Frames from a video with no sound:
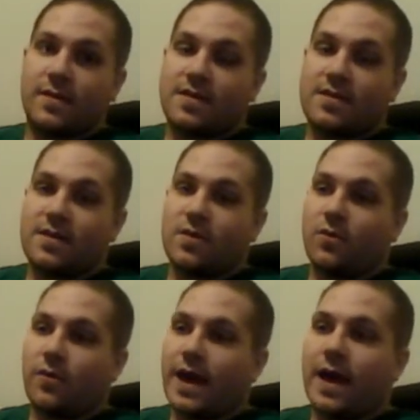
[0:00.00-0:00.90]
Casino
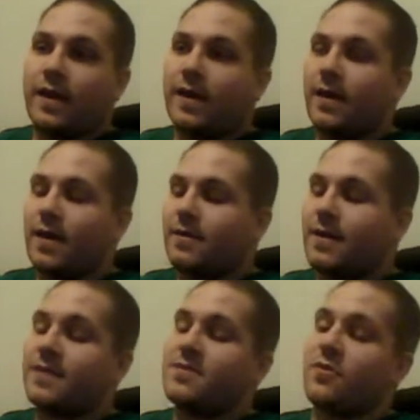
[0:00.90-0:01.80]
Royale, or
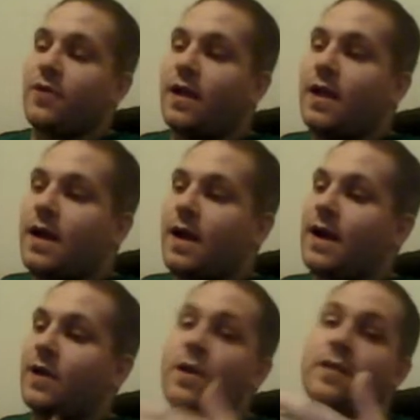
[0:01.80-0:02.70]
not Casino
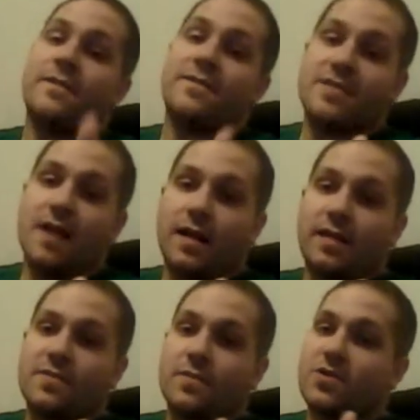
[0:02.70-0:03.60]
Royale, Quantum of
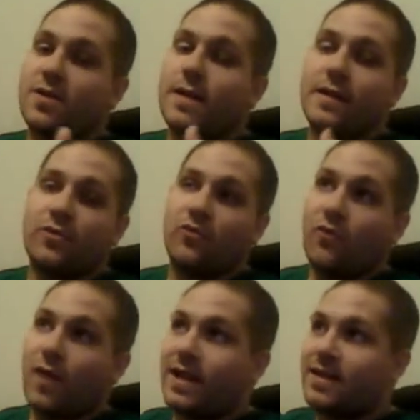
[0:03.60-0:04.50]
Solace, which I'm not the
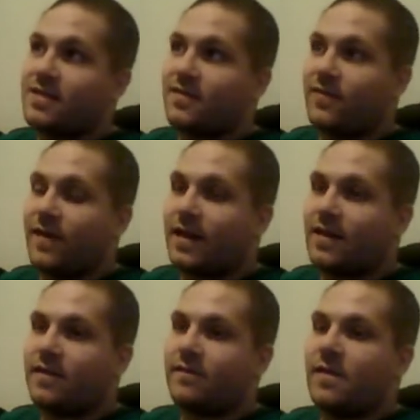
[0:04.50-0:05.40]
greatest
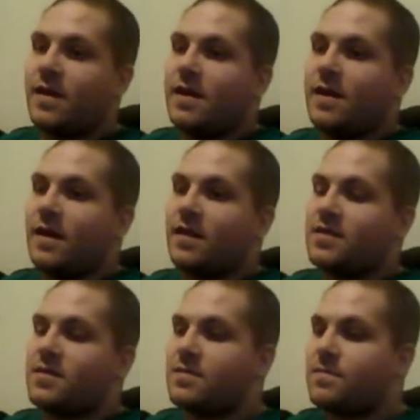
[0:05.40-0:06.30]
fan of.
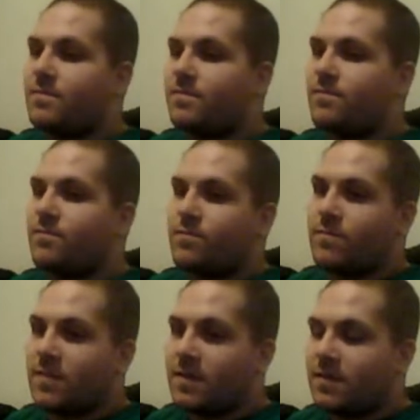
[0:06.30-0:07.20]
It's
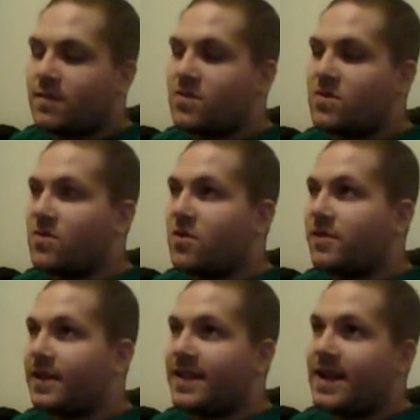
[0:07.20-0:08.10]

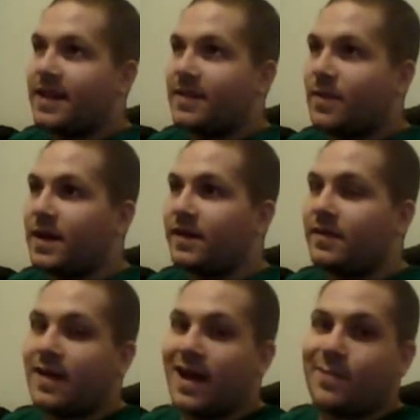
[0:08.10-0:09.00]
certainly not in my
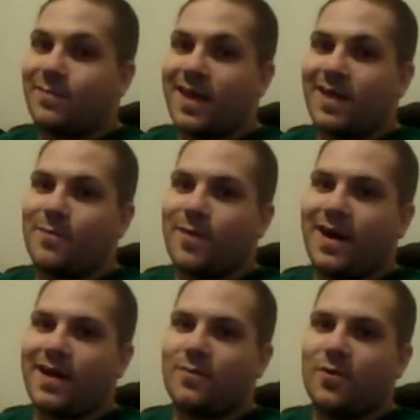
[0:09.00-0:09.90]
top 10
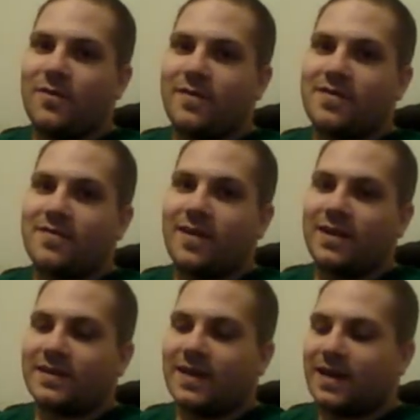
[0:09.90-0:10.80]
Bond movies of
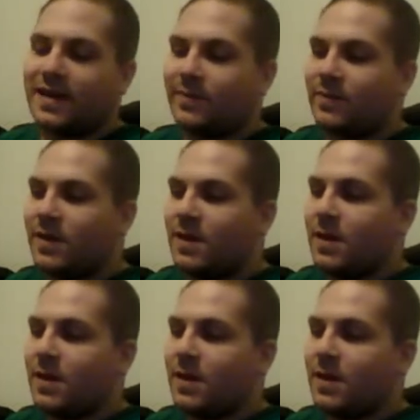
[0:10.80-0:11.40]
all time.